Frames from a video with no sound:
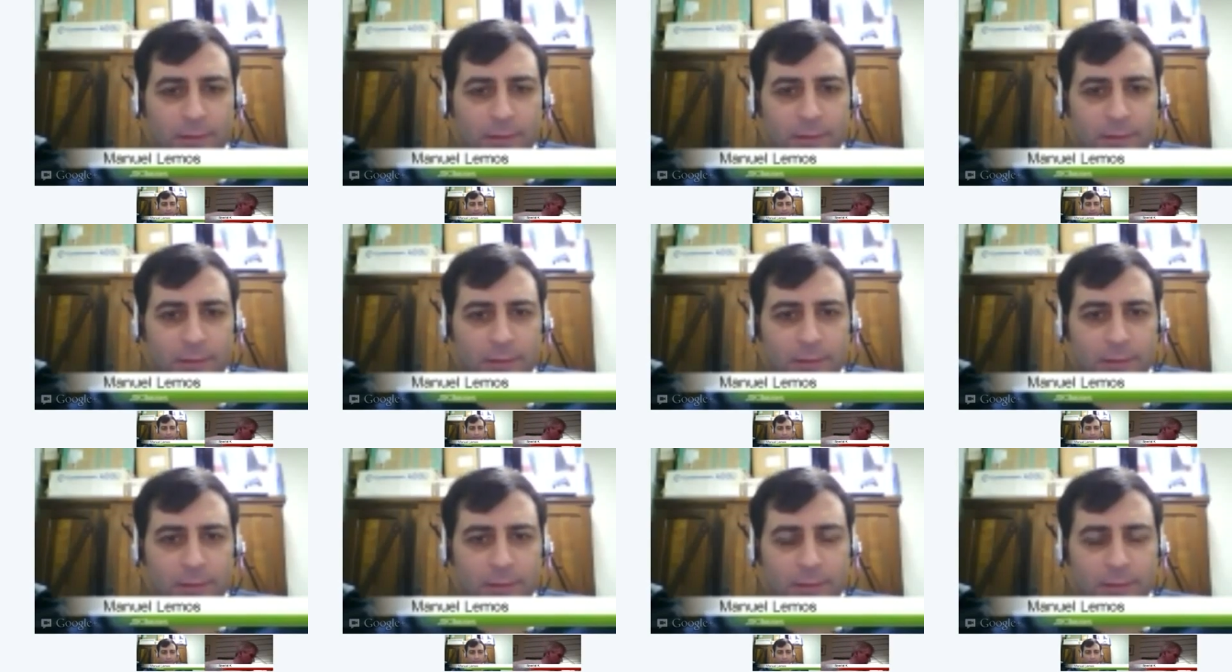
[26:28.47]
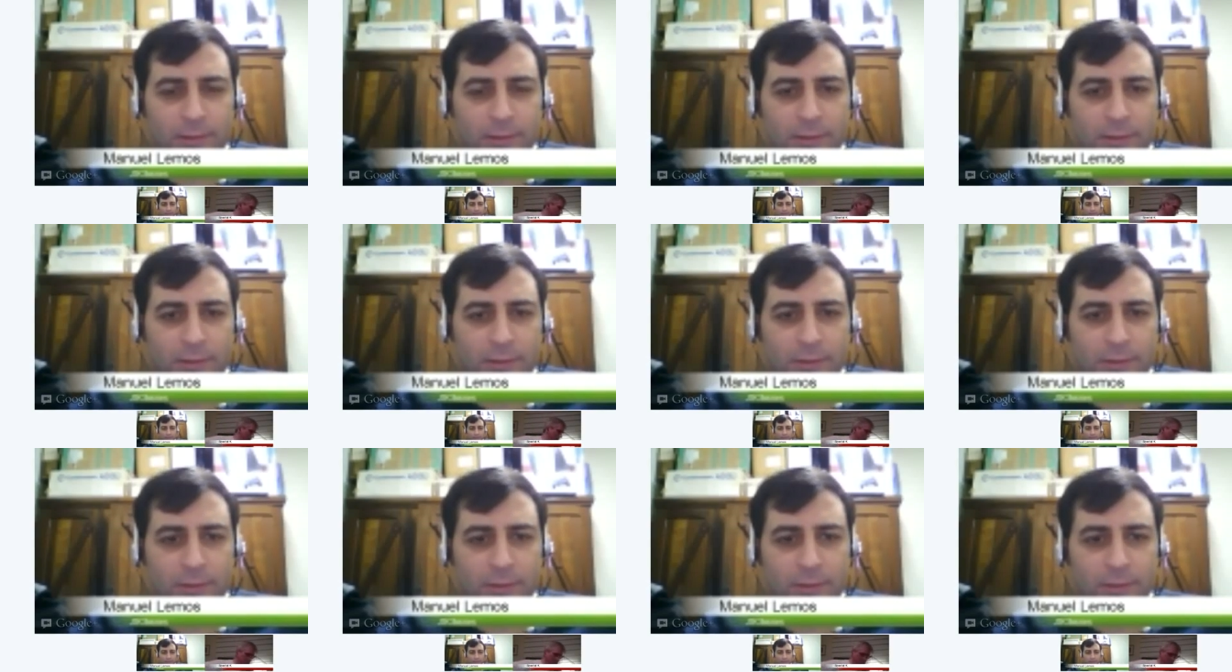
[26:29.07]
just
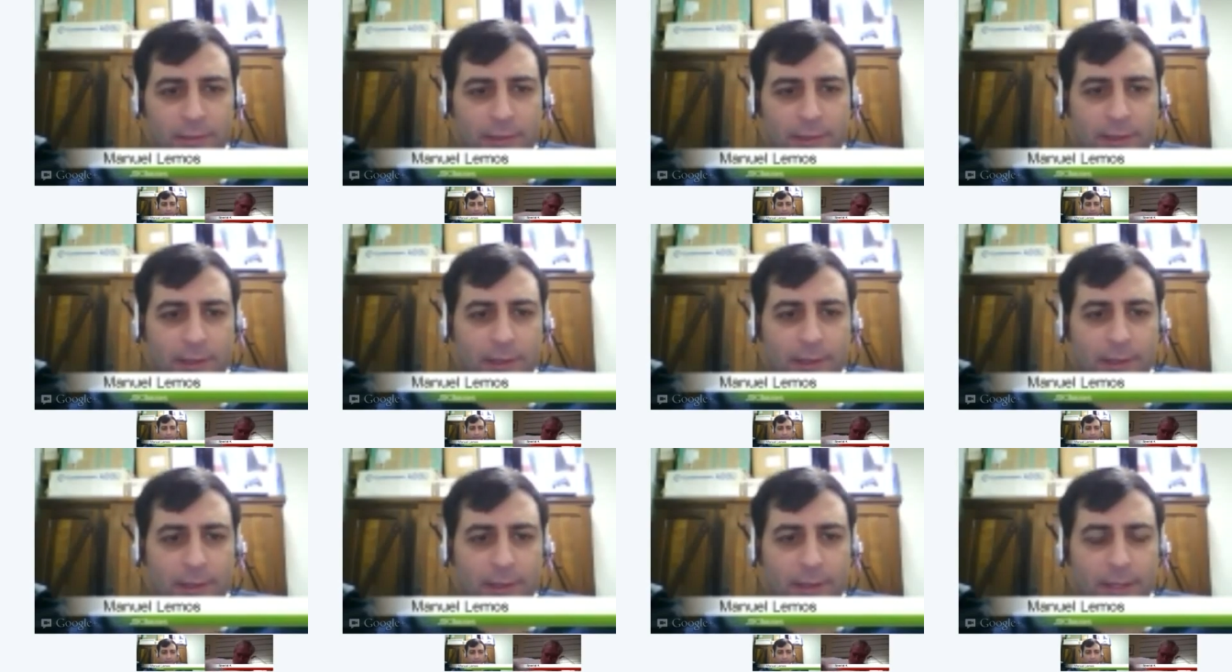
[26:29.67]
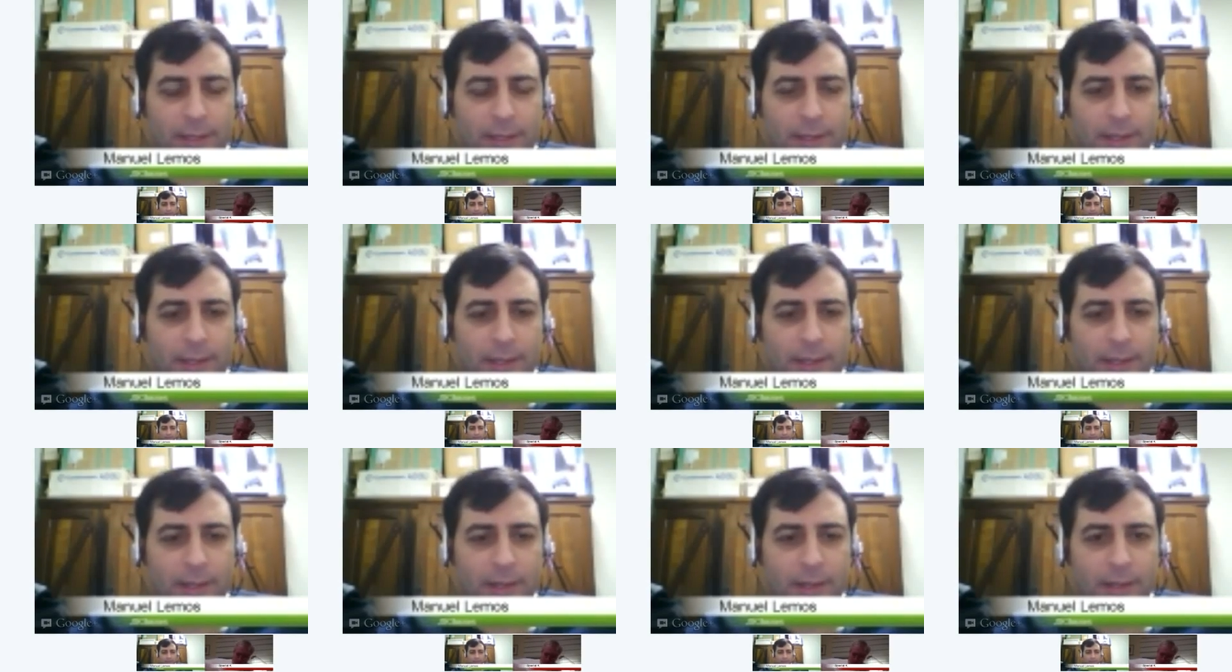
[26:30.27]
recently, and
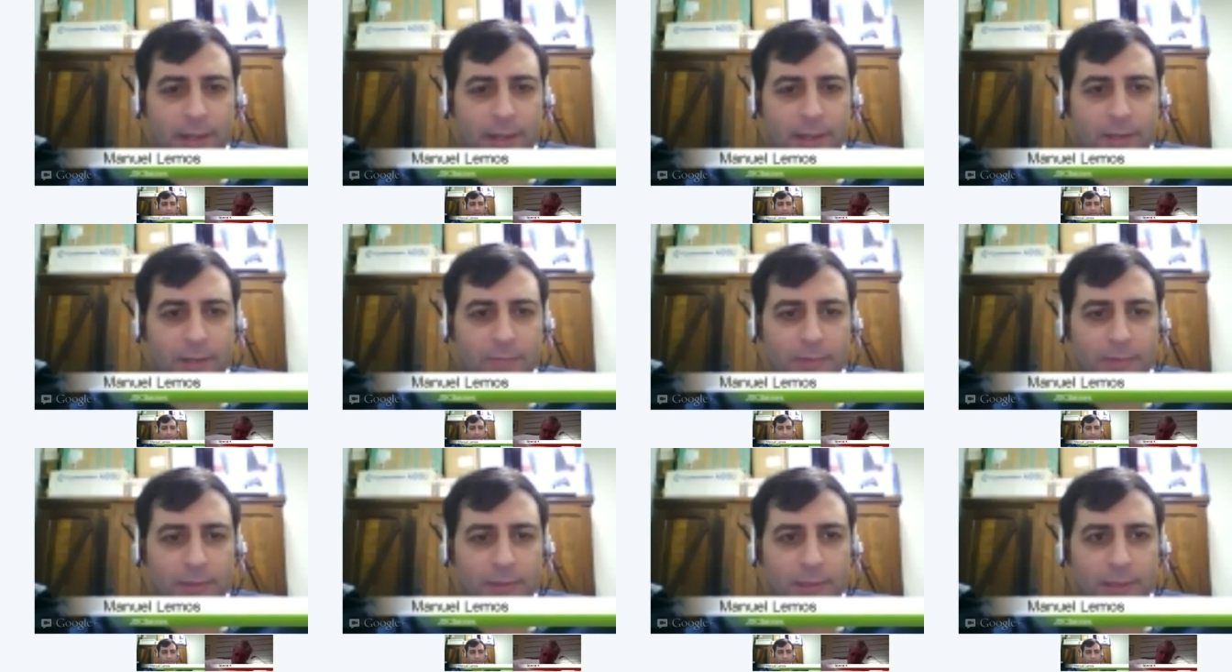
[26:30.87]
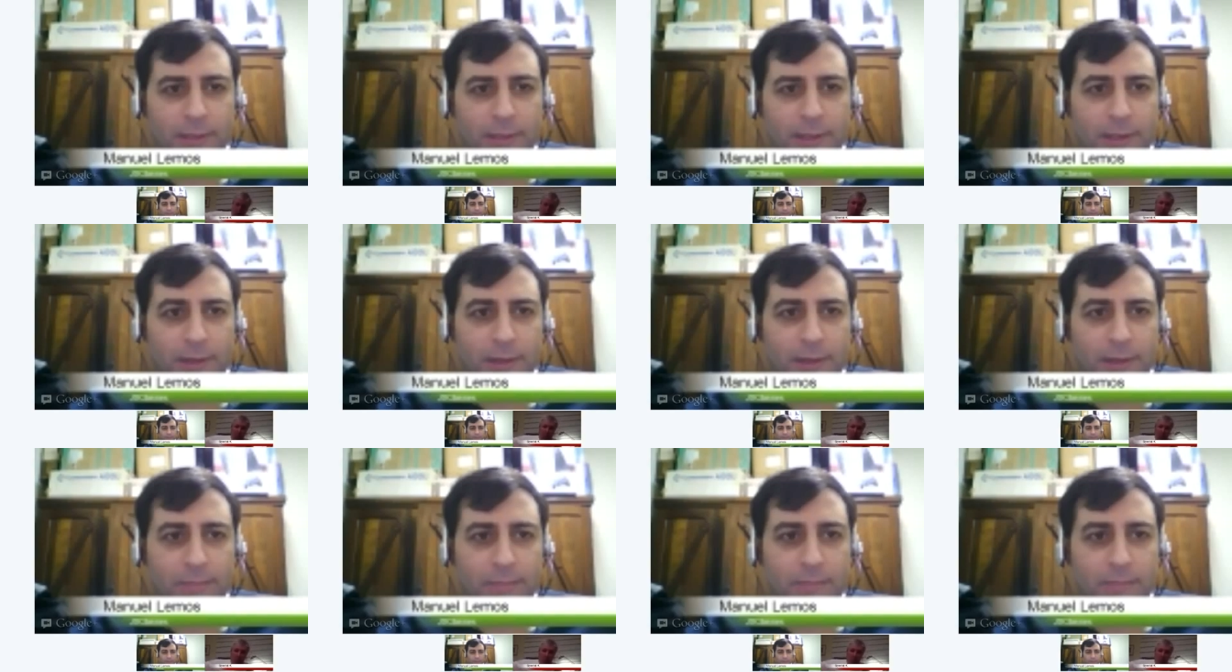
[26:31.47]
it's
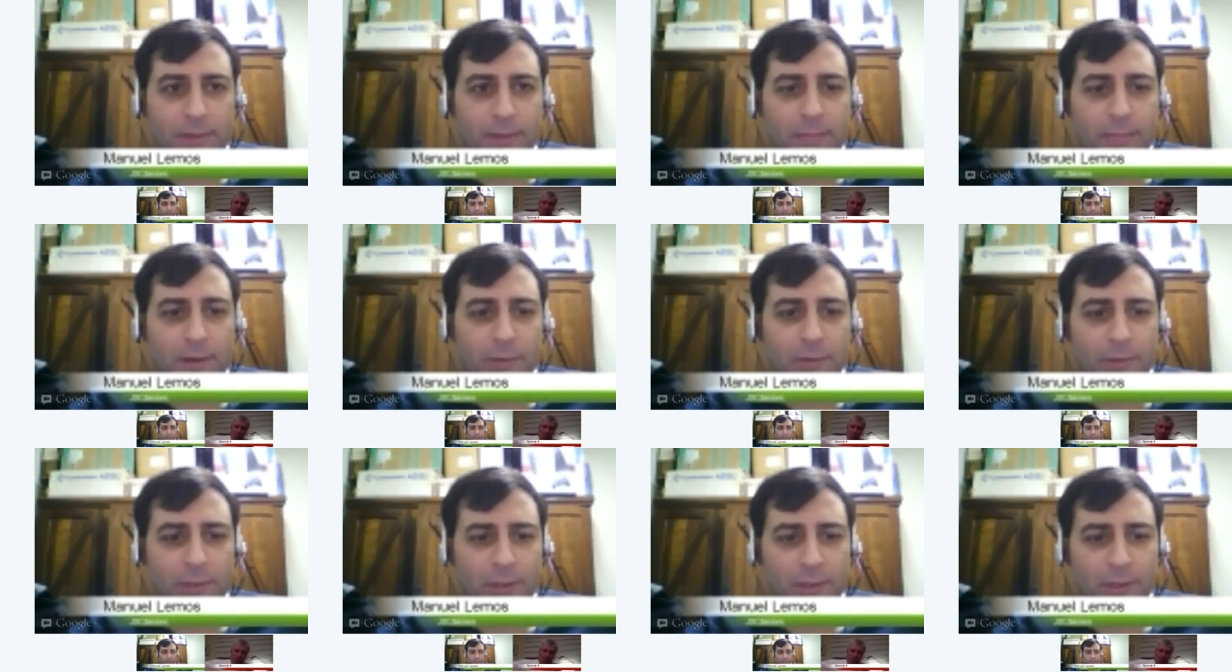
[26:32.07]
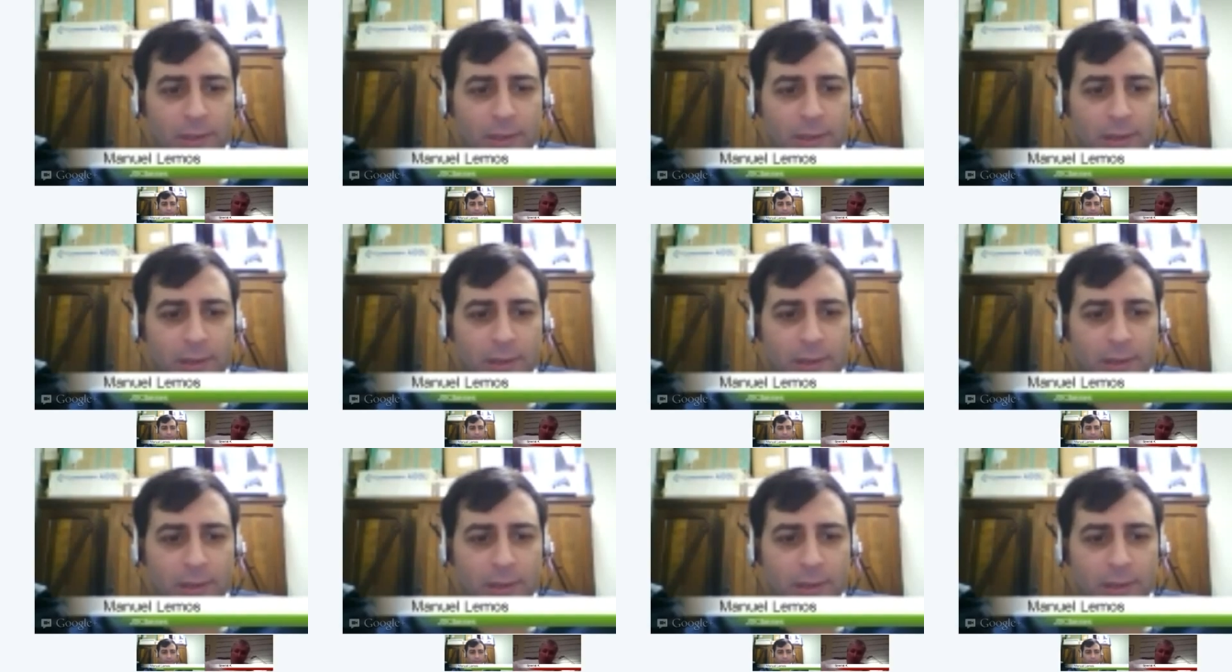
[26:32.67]
basically about